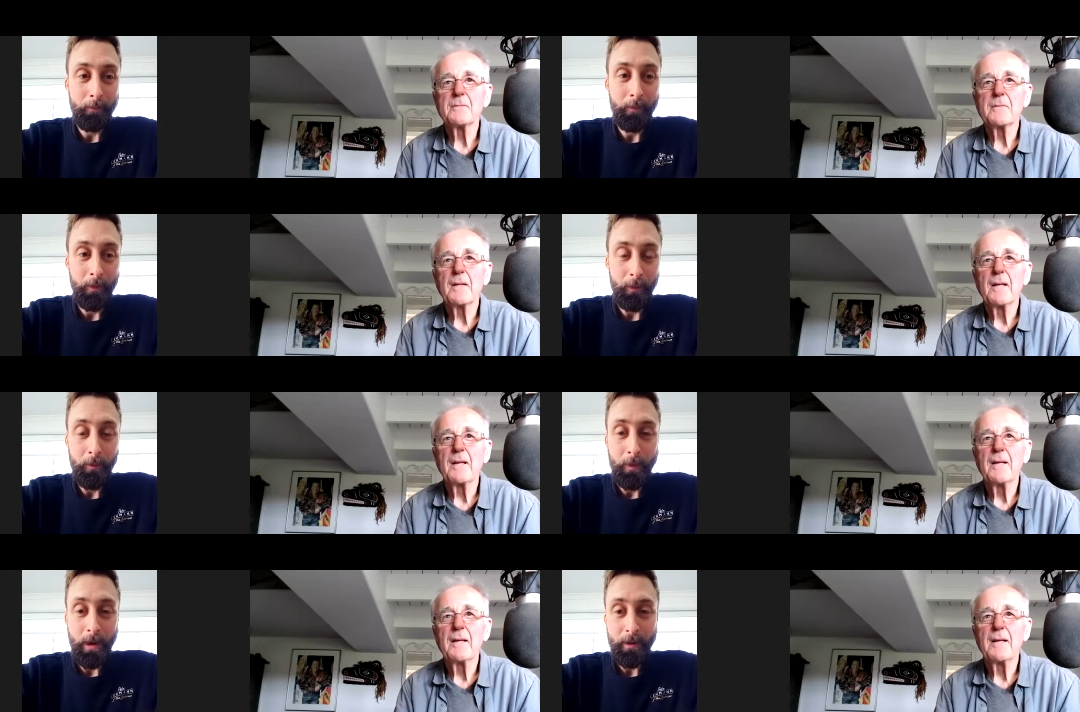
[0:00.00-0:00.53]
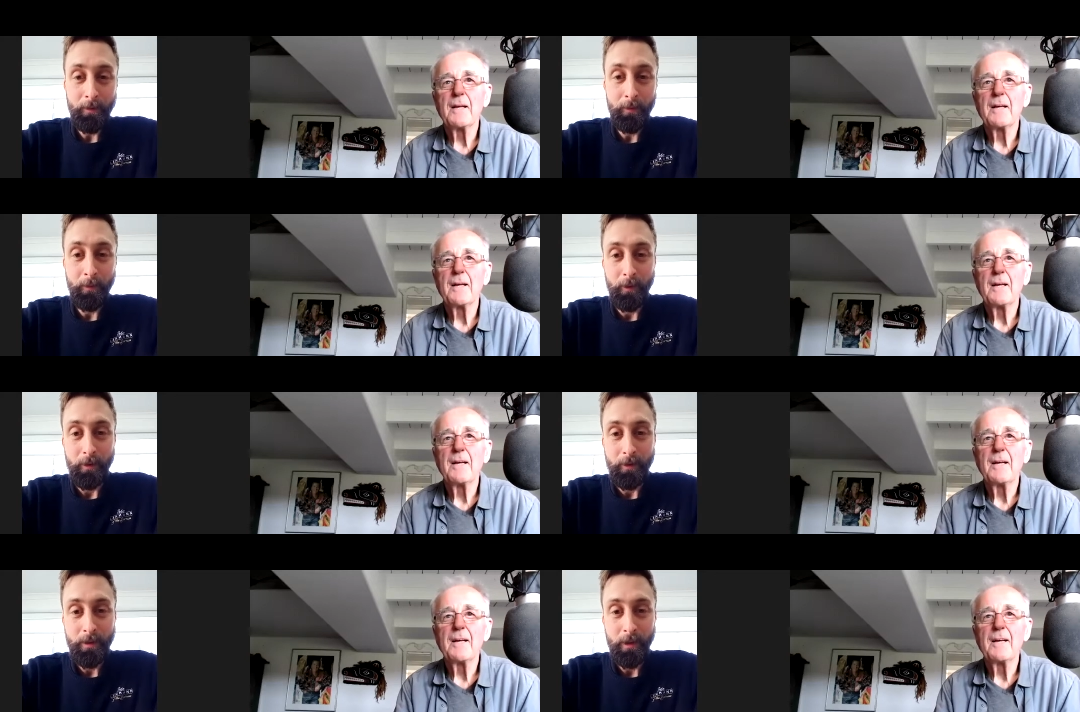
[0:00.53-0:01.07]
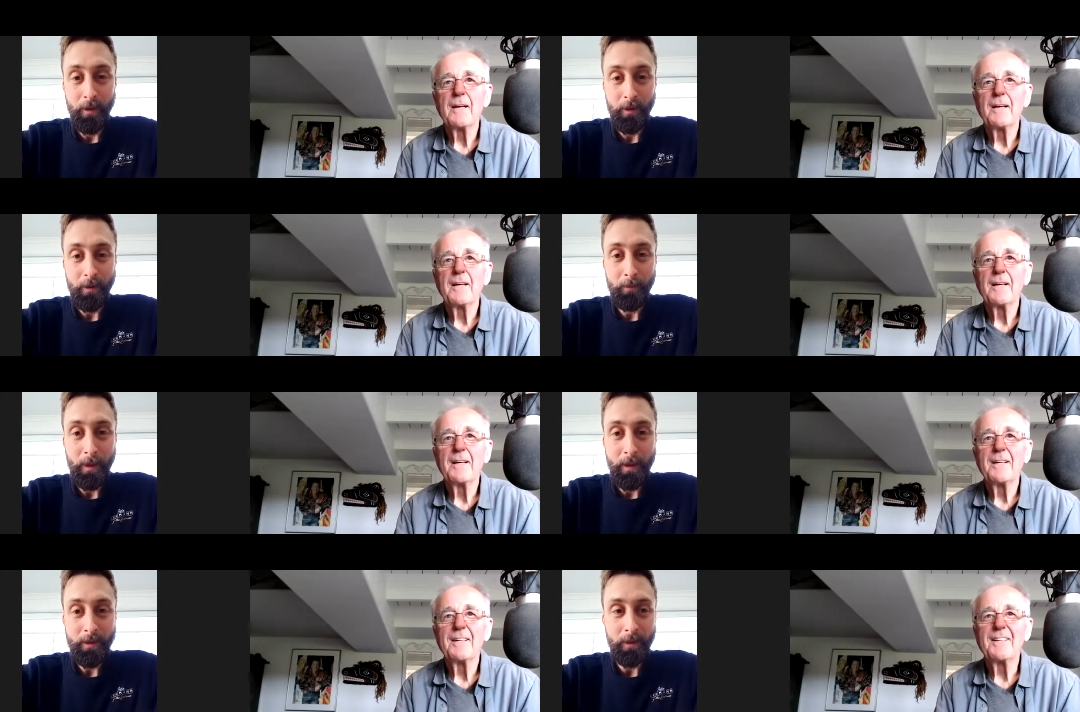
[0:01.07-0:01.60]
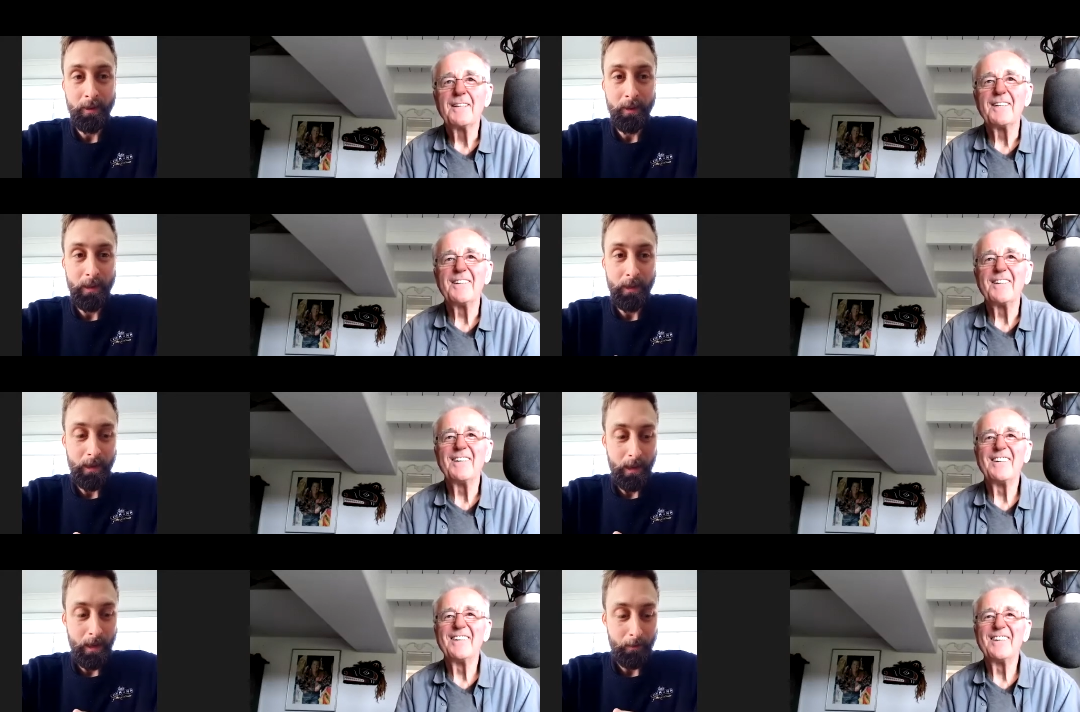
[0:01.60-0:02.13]
Speaker 1: you asked for it, so it's basically
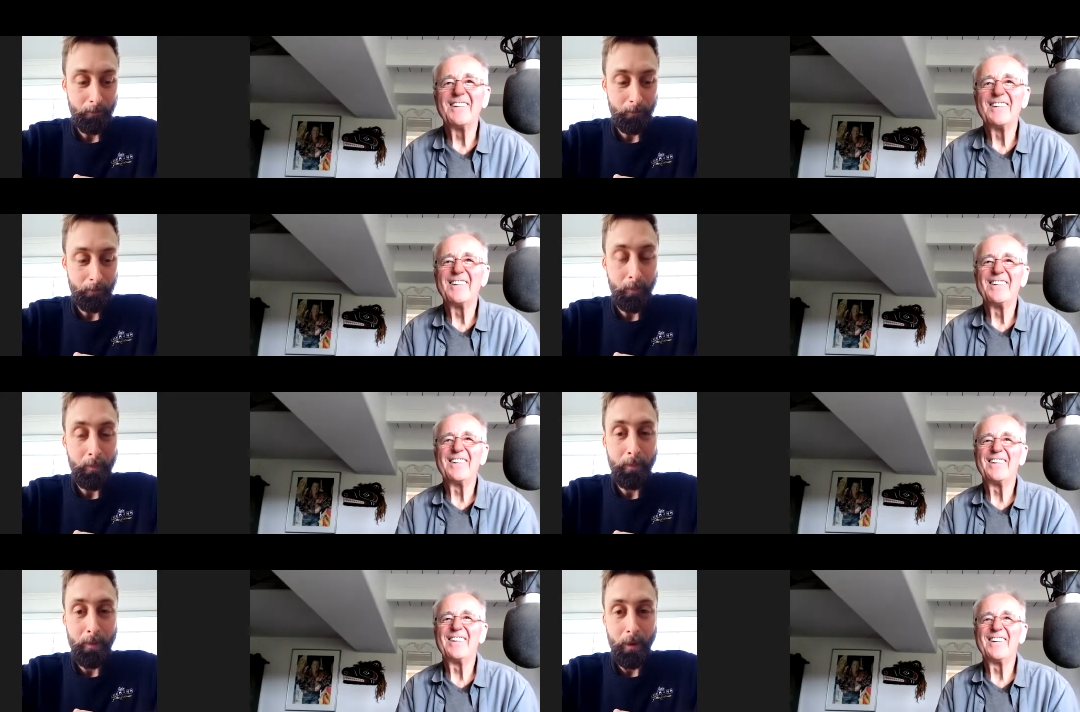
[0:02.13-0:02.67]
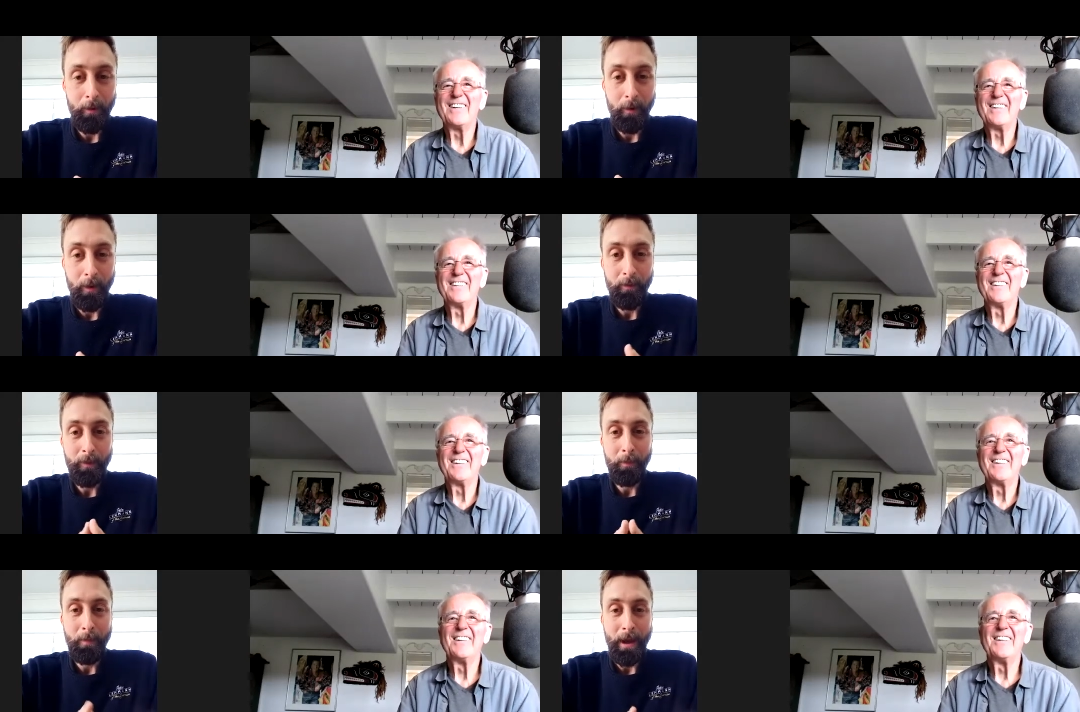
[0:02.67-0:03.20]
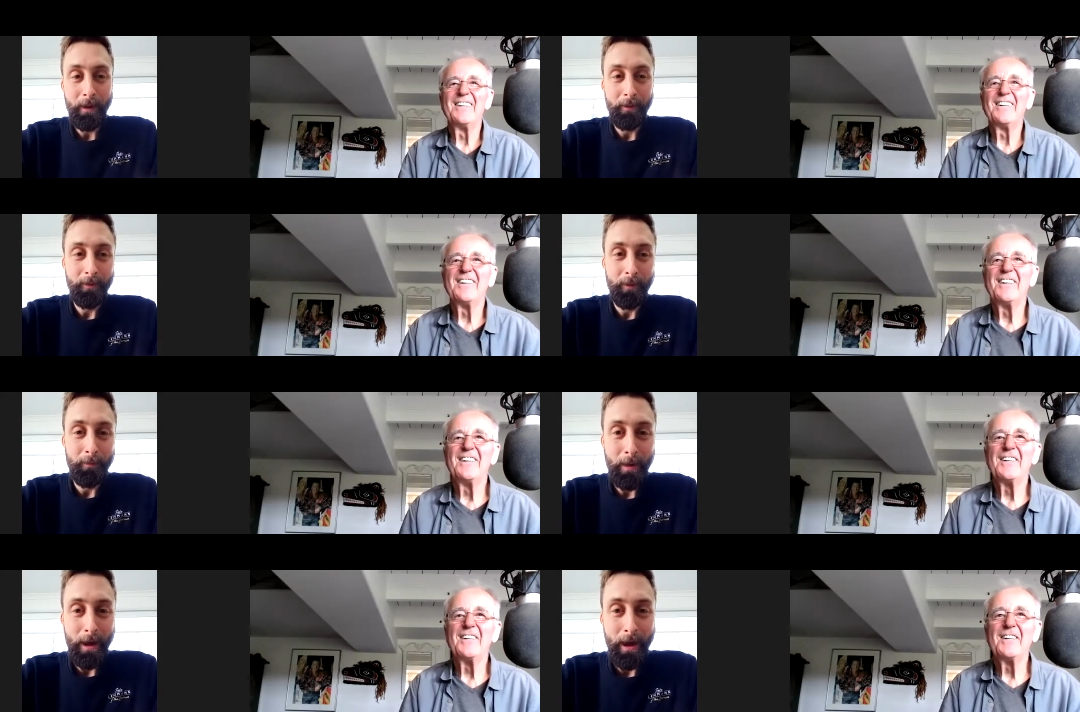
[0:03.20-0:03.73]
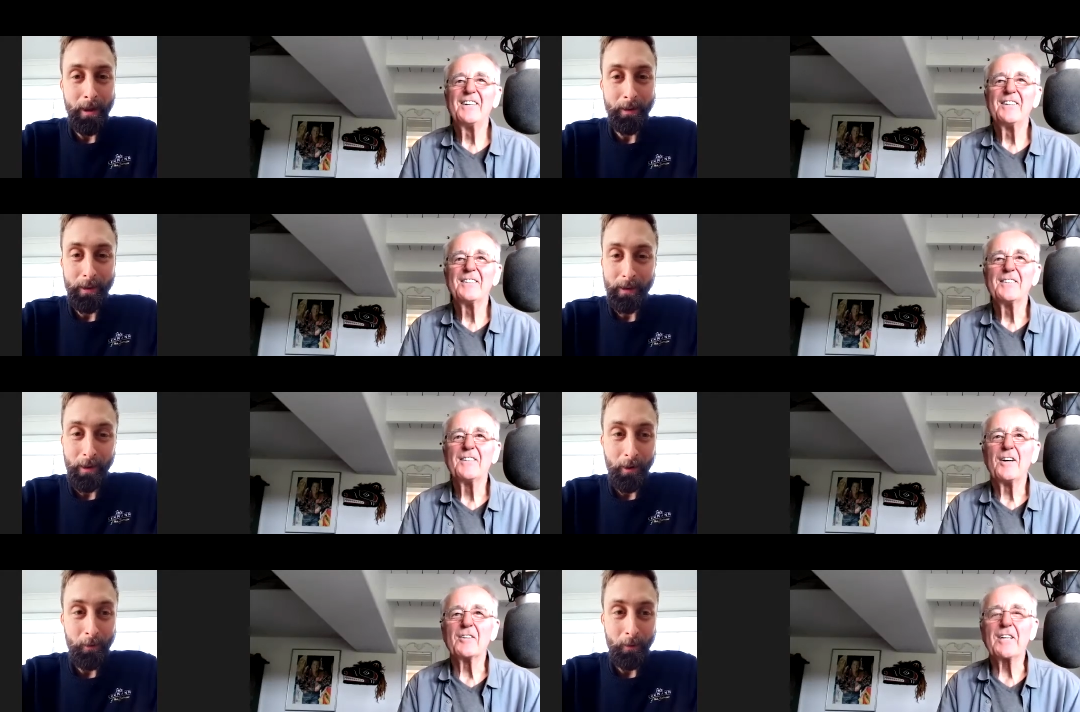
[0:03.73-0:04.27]
um, off the back of demand, and I,